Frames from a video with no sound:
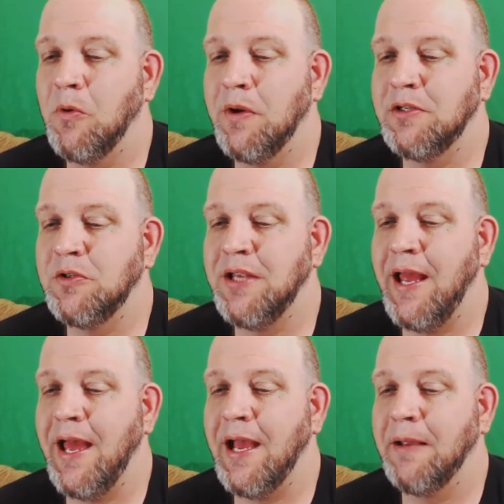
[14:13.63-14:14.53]
going to
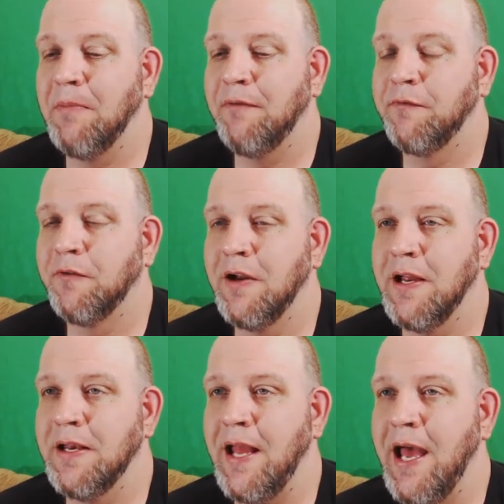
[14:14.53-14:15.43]
tag my
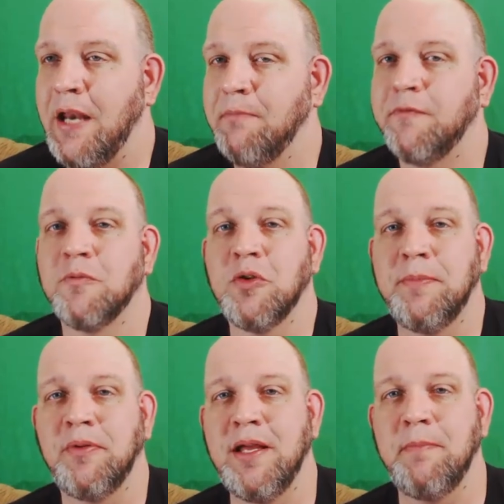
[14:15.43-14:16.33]
friend Adam from
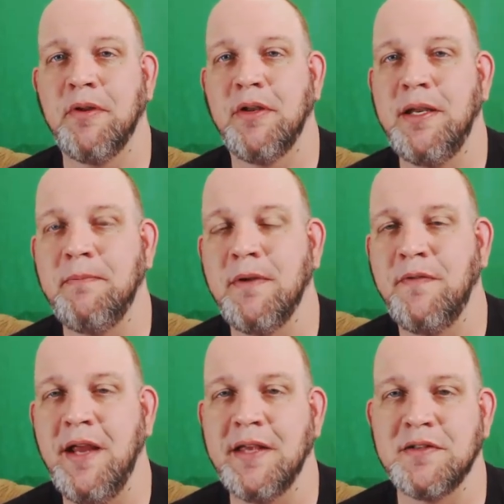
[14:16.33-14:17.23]
Replayability,
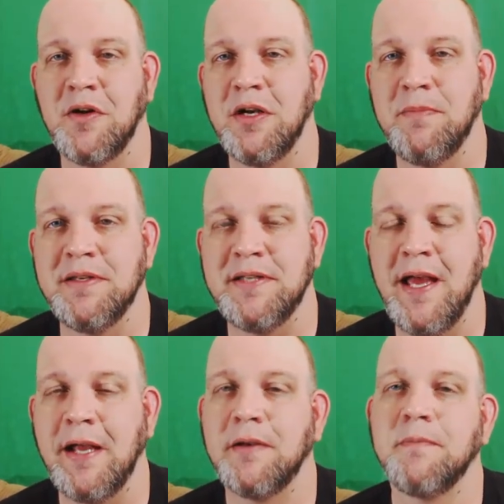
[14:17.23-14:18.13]
if he hasn't already been
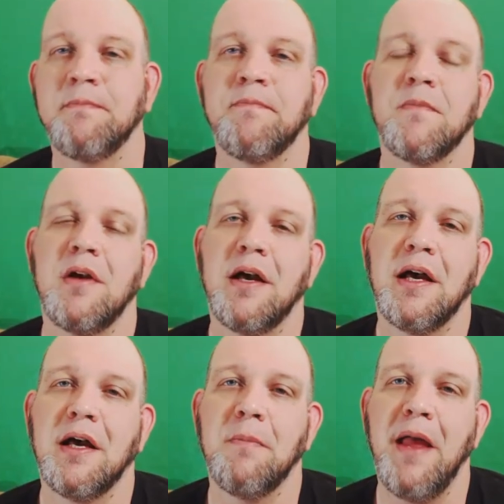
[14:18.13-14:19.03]
tagged.
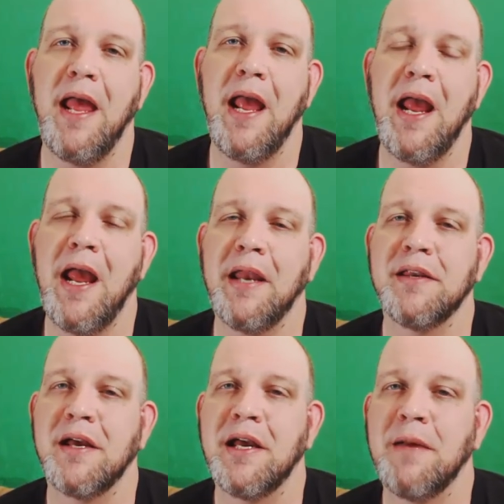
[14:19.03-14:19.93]

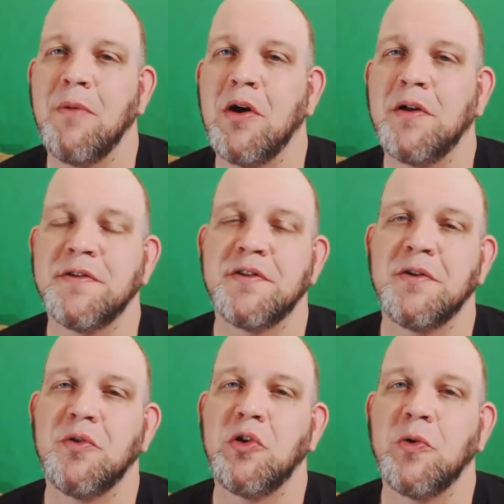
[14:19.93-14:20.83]
And I am
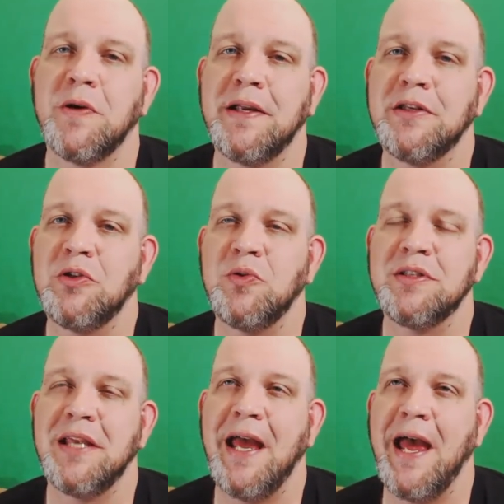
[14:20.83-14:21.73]
also going to
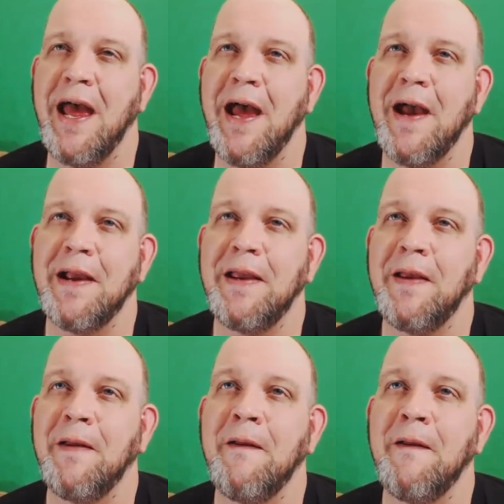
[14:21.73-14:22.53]
tag